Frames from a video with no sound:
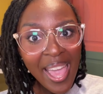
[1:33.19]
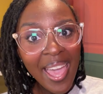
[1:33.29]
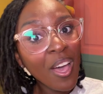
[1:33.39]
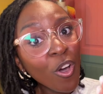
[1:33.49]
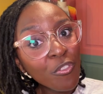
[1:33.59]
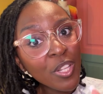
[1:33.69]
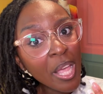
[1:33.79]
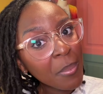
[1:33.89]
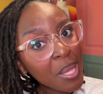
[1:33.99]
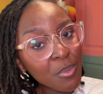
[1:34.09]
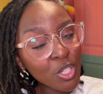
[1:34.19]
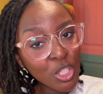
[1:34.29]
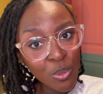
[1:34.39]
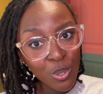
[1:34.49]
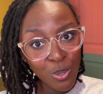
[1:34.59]
And hopefully I'll be able to
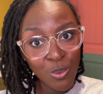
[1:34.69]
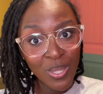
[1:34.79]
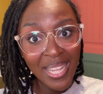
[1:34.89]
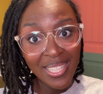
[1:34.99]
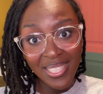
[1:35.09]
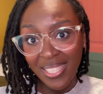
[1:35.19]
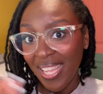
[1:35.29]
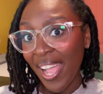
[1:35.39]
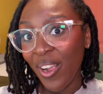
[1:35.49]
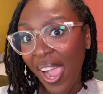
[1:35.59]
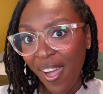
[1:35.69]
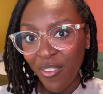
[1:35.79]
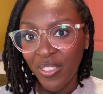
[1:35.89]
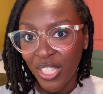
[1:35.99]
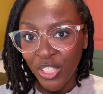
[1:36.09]
show you like the entire
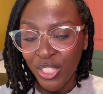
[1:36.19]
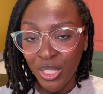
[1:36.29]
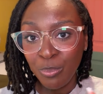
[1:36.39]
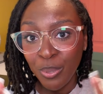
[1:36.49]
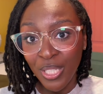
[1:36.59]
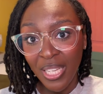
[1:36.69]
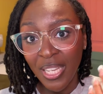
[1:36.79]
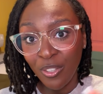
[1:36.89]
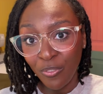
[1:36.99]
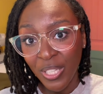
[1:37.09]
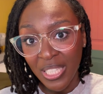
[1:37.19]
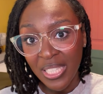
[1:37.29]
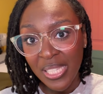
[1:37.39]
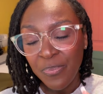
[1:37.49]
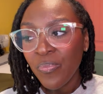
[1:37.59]
outfit she put together for
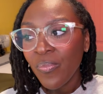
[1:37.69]
this.